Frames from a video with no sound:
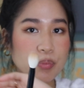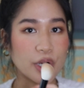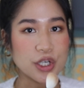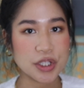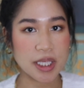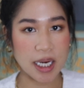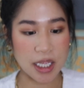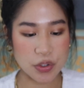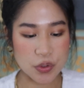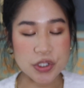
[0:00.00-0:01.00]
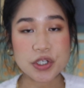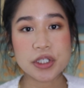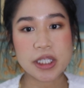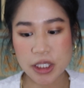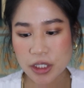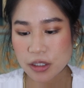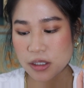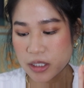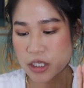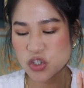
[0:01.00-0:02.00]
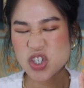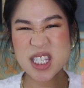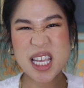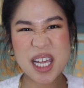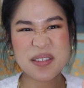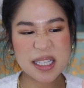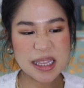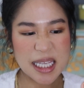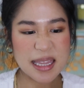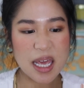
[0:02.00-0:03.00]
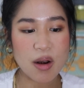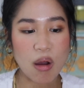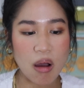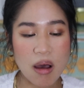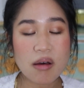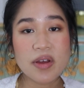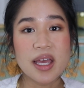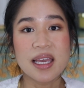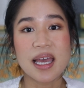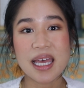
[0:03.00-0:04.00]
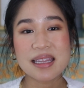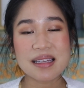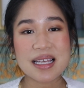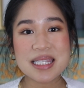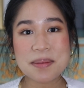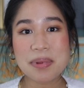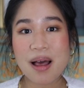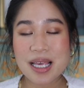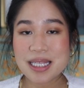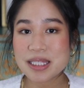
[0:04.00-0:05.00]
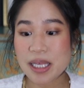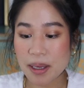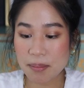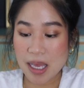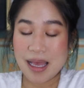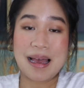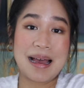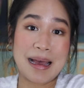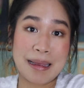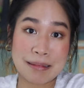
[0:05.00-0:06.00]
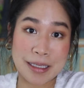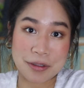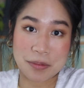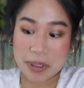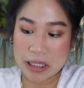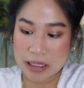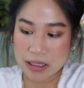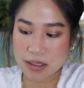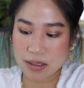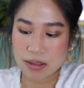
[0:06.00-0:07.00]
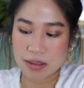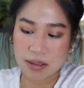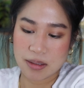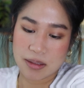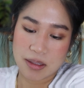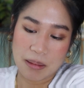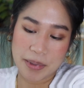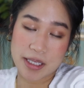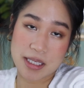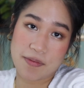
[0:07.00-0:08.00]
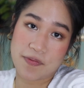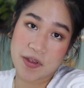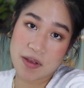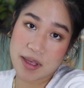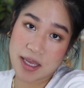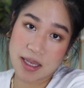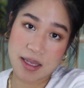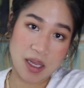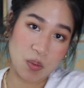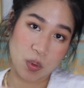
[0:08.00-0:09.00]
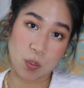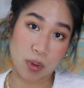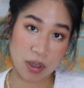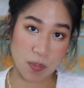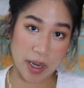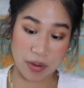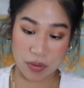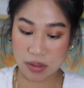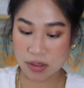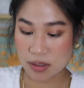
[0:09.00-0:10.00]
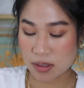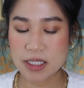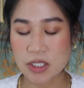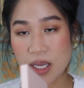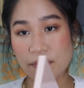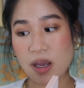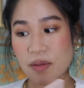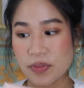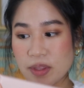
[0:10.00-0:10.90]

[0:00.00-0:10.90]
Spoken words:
brush that I used earlier, just kind of clean that off, and let's apply some highlighter with it because I feel like it would work well. So I've got